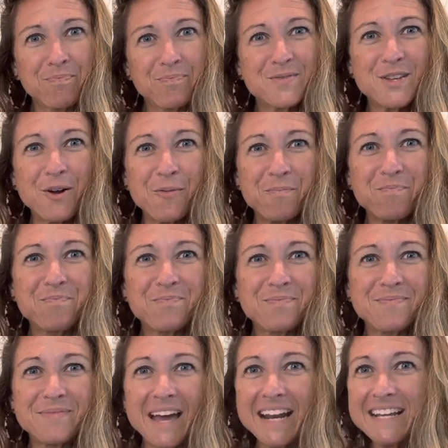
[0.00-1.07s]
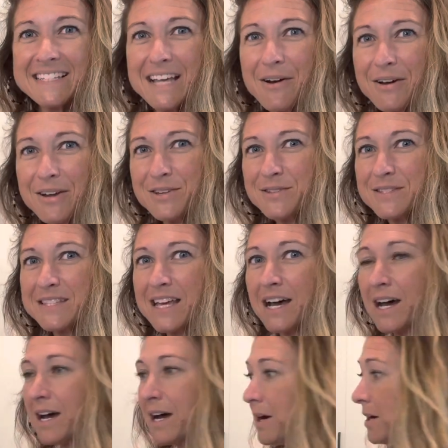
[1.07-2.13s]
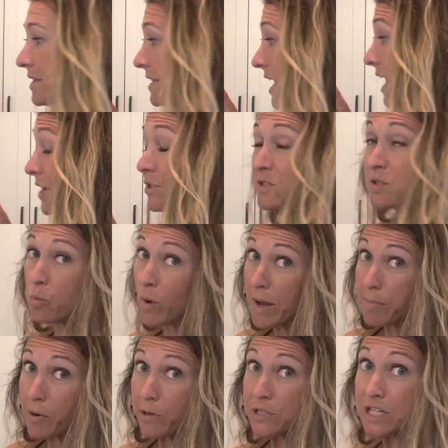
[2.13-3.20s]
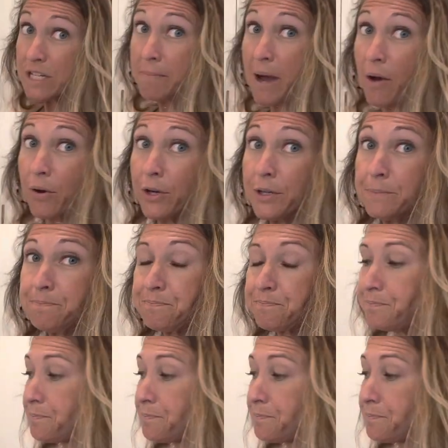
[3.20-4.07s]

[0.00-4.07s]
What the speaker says: So that is how I use the whey protein powder.